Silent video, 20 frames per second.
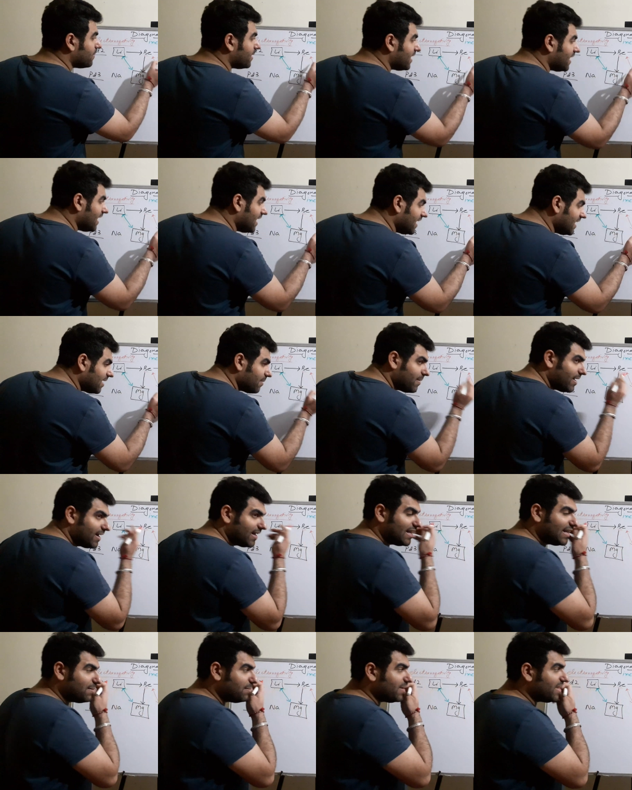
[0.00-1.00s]
beryllium and
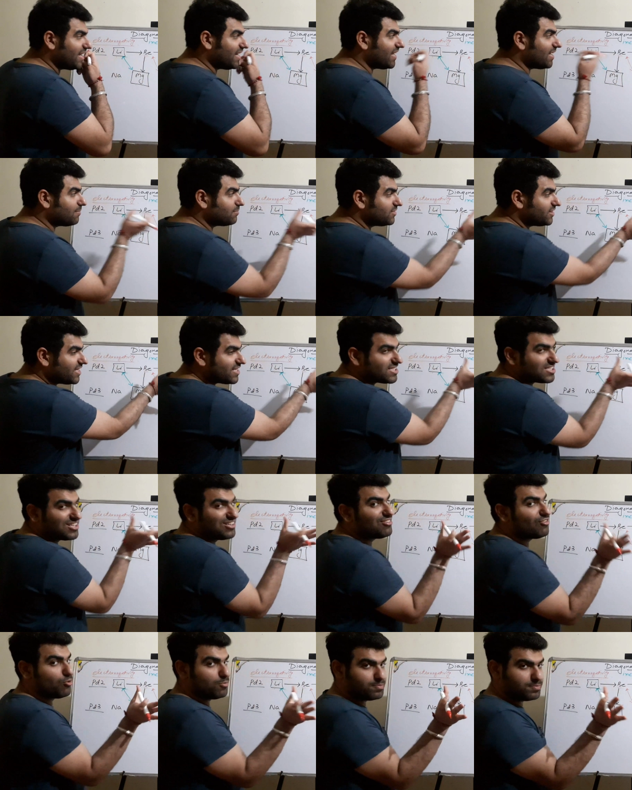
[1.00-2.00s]
aluminium, this
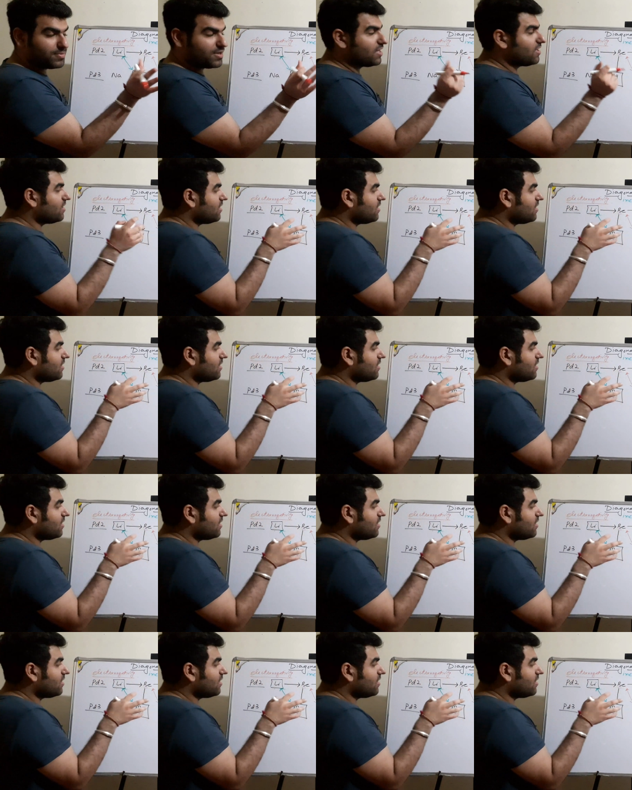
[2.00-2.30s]
group